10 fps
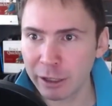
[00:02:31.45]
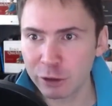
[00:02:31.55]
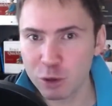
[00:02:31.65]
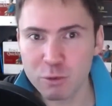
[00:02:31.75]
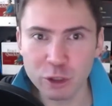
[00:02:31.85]

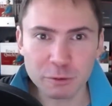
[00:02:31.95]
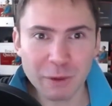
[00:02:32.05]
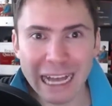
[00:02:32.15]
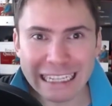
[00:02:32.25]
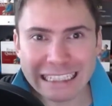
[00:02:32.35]
dubious
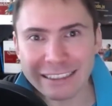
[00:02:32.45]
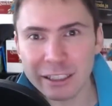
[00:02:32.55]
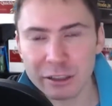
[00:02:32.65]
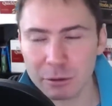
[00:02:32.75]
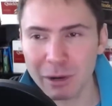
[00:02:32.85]

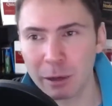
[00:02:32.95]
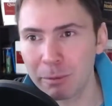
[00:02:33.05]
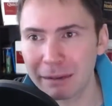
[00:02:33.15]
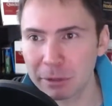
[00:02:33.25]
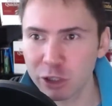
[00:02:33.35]
policies about
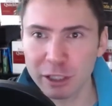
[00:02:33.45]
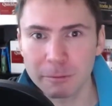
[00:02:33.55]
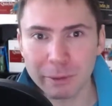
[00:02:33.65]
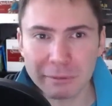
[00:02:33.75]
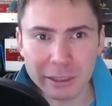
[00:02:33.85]
publish
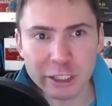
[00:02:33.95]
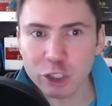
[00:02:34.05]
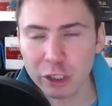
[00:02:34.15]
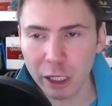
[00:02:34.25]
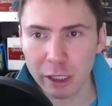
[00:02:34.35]
and unpublish.